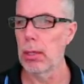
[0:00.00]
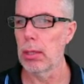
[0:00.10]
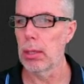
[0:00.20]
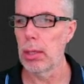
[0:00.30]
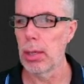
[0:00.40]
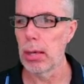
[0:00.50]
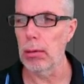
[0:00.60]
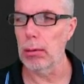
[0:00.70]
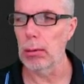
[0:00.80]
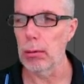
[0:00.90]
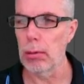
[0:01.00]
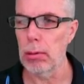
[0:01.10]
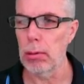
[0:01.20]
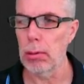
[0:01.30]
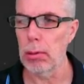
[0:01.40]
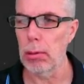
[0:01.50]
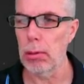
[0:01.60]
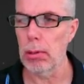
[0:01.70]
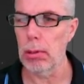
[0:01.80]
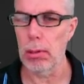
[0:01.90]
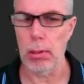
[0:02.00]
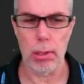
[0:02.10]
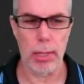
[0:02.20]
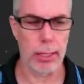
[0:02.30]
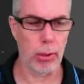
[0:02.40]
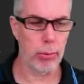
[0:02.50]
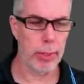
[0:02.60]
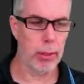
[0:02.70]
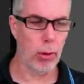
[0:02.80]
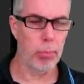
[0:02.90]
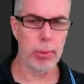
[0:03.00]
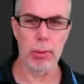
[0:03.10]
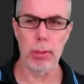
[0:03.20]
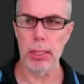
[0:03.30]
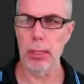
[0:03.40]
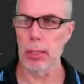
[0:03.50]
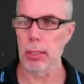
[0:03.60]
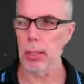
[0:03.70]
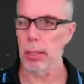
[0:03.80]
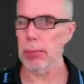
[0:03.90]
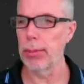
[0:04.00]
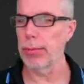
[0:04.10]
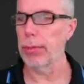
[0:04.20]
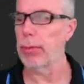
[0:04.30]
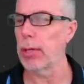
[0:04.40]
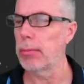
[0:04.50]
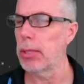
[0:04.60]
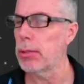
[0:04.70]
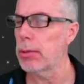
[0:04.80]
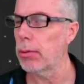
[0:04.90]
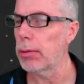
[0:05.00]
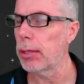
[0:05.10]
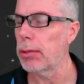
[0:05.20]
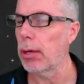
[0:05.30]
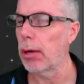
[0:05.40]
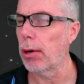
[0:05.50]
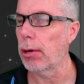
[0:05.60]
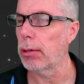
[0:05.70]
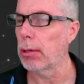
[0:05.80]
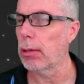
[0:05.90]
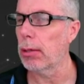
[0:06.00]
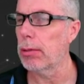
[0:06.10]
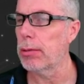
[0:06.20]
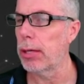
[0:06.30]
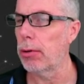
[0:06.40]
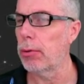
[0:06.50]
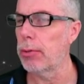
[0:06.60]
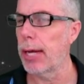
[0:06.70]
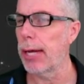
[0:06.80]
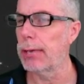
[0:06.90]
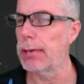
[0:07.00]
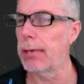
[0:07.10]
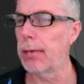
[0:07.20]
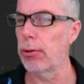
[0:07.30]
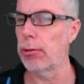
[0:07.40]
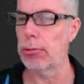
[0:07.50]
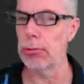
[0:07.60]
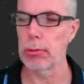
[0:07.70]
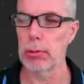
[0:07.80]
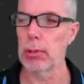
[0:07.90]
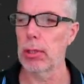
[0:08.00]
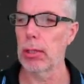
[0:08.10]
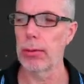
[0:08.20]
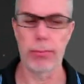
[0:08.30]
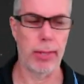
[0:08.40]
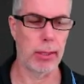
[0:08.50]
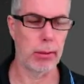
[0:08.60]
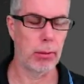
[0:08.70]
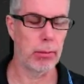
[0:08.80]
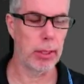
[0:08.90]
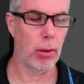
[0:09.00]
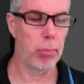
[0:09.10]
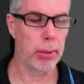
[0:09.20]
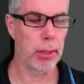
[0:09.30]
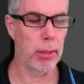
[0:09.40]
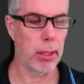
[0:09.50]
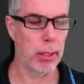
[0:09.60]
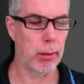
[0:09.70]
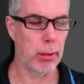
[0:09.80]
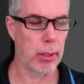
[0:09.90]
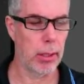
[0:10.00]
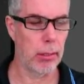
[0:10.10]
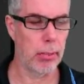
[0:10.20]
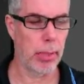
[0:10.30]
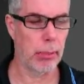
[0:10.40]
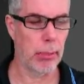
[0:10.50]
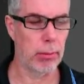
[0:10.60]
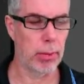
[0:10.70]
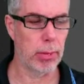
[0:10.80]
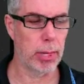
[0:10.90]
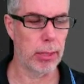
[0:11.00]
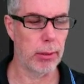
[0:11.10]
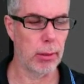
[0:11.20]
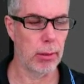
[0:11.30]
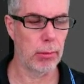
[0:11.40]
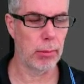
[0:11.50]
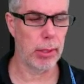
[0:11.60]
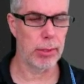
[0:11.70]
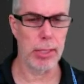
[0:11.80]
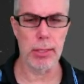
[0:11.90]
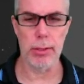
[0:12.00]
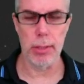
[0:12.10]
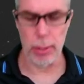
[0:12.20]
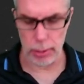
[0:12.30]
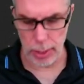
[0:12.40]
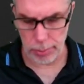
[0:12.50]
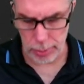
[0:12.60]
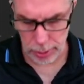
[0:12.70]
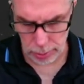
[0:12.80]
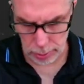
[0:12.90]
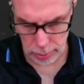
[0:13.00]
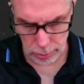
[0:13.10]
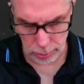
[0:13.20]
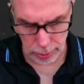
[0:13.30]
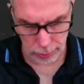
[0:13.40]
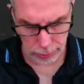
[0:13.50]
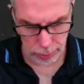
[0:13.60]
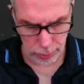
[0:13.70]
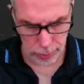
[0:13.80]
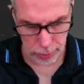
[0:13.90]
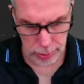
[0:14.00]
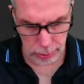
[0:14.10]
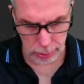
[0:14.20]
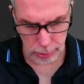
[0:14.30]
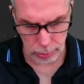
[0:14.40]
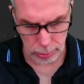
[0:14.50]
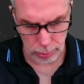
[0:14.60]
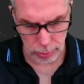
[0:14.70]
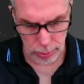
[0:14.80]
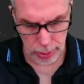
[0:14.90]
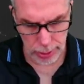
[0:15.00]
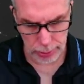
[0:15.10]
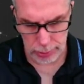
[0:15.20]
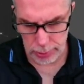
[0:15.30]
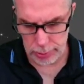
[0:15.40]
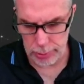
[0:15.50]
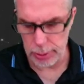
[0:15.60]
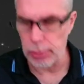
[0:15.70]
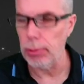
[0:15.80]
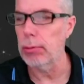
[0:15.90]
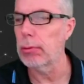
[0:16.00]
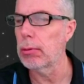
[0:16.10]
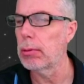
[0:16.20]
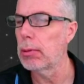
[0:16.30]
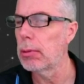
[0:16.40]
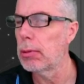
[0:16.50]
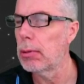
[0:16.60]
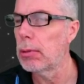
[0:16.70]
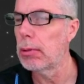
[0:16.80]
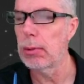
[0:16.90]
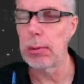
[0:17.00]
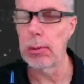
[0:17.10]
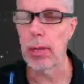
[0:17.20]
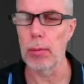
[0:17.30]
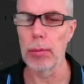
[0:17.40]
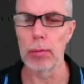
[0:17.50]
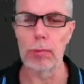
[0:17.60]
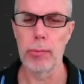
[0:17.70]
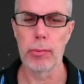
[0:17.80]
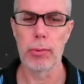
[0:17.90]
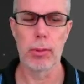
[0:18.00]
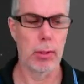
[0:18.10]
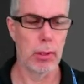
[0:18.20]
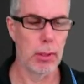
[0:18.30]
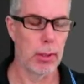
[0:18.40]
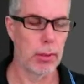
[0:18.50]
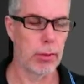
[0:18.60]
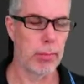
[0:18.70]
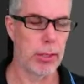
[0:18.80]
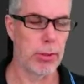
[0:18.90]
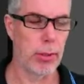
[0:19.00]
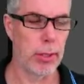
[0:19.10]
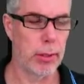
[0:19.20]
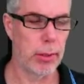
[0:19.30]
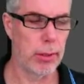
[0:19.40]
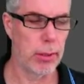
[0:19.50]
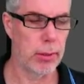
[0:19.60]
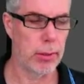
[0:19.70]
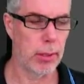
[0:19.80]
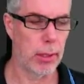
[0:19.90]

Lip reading: Now, I already opened the reference image, so that's our 090 file. Already opened it here in the background layer. We might change the name again. So F090W, just to make sure that this is